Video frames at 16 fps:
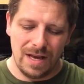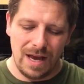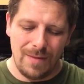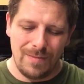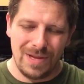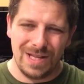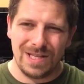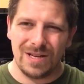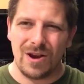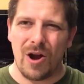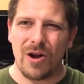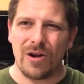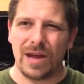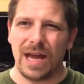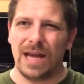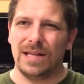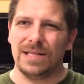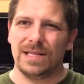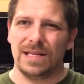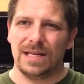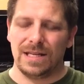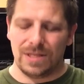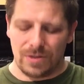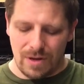I mean, it's an arcade
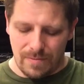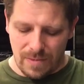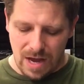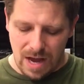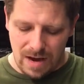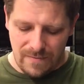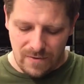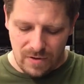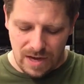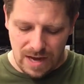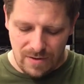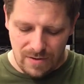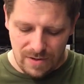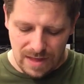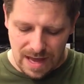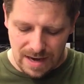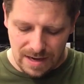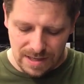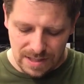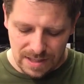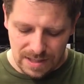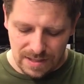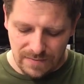stick, so I'm kind of okay with that, because